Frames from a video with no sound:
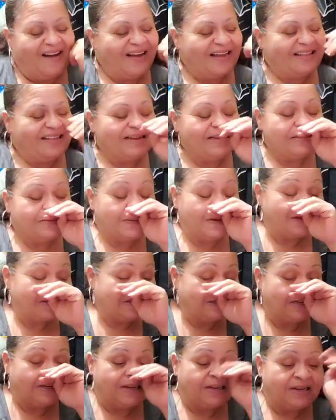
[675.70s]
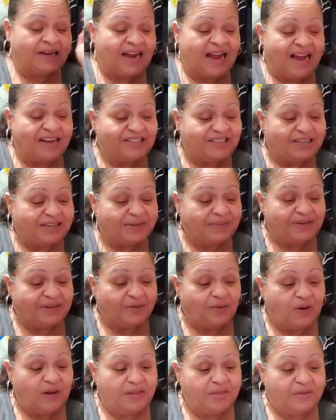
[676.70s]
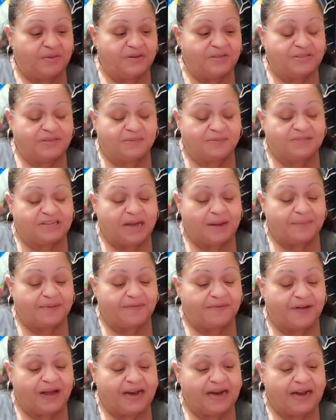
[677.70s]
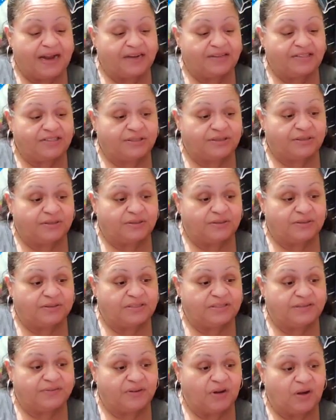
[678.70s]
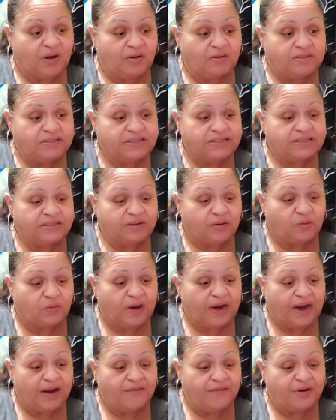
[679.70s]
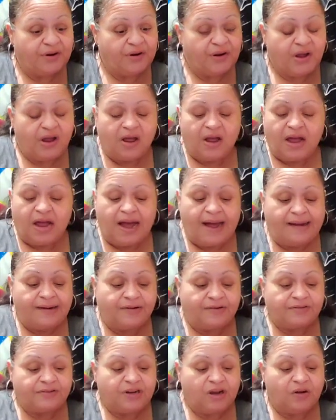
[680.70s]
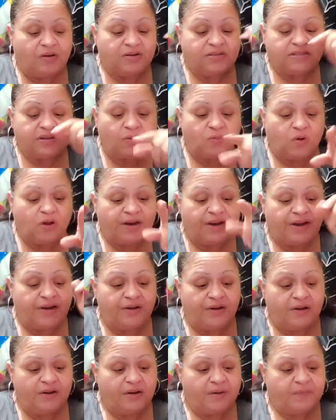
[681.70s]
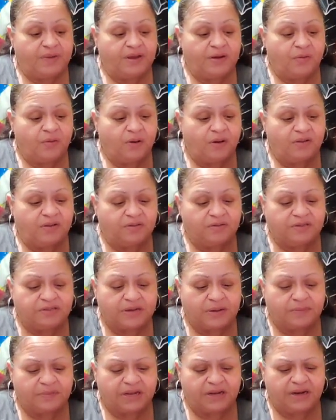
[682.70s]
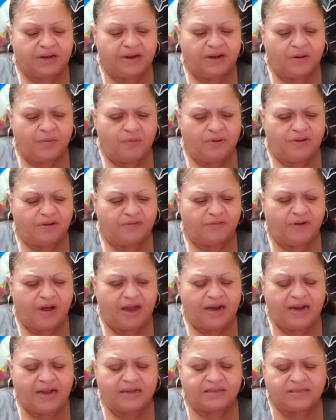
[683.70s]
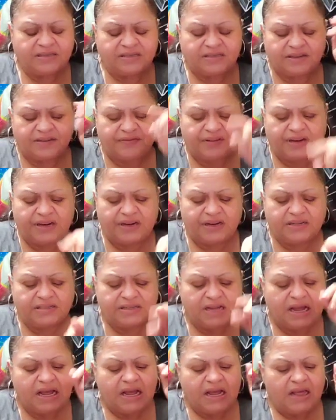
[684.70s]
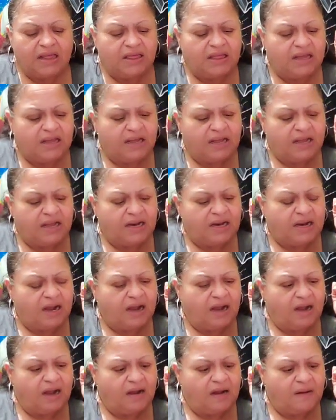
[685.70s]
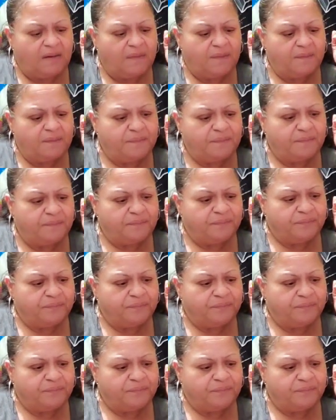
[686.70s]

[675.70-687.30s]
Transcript: Alright, this person could actually be going through some type of financial difficulties or whatever. I don't know. Someone here could be going through something here with your finances. If it is, then um,